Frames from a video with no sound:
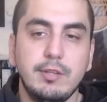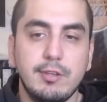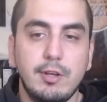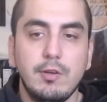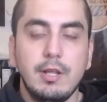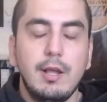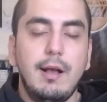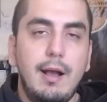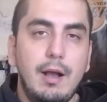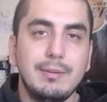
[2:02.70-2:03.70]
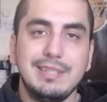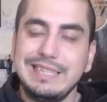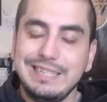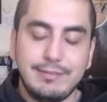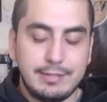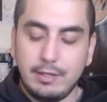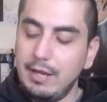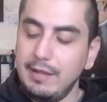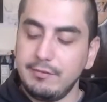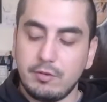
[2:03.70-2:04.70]
So he still
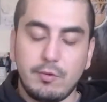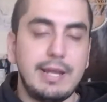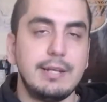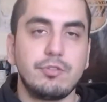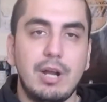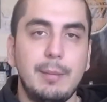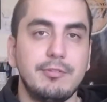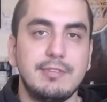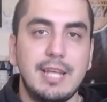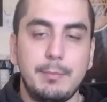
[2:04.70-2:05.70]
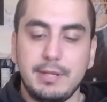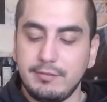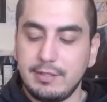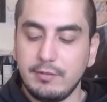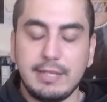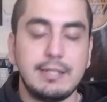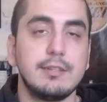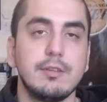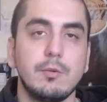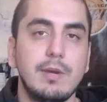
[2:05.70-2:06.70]
has a great drop step. He can still take you
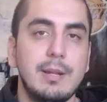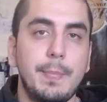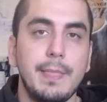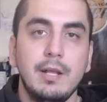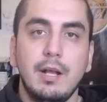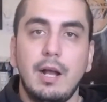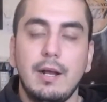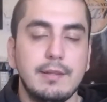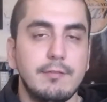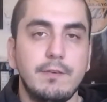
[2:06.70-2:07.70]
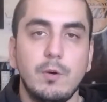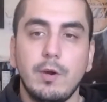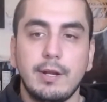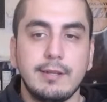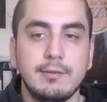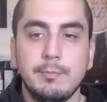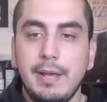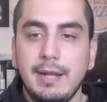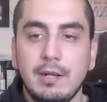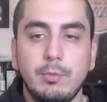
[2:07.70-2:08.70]
to the rim. The footwork is
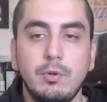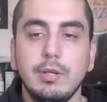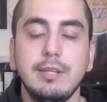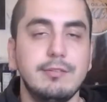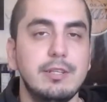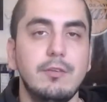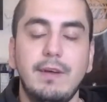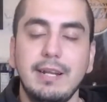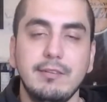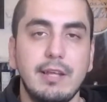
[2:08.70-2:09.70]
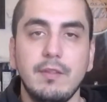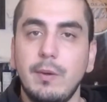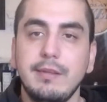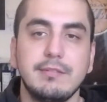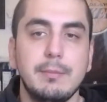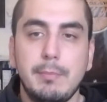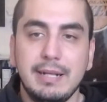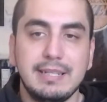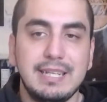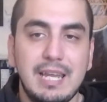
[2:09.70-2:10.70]
impeccable. He still finds other ways to
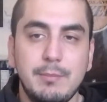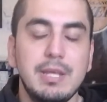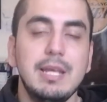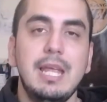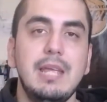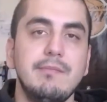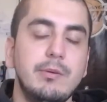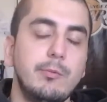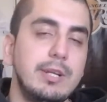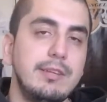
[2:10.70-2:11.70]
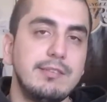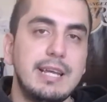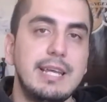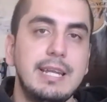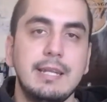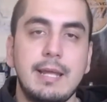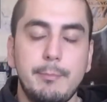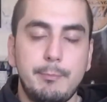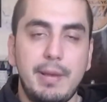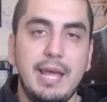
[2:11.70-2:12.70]
impact the game, even when he's not hitting
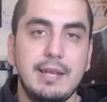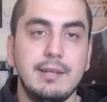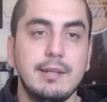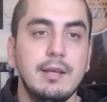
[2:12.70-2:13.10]
that patent